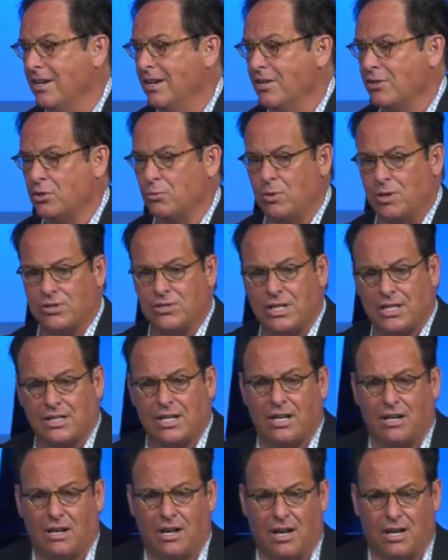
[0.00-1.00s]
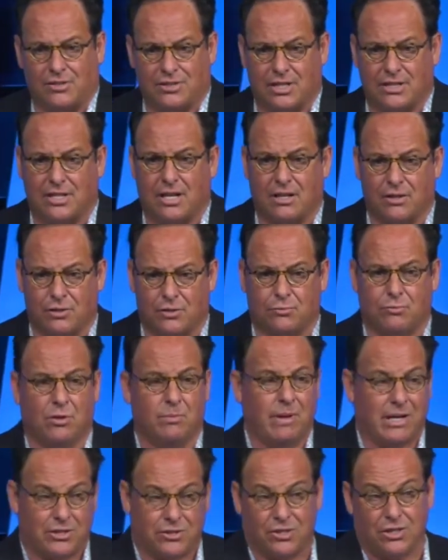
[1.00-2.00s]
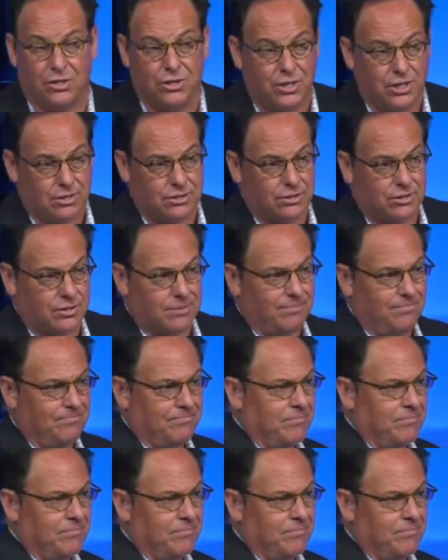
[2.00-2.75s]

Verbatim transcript: So what does that tell us? That tells us we're about to see Jesus.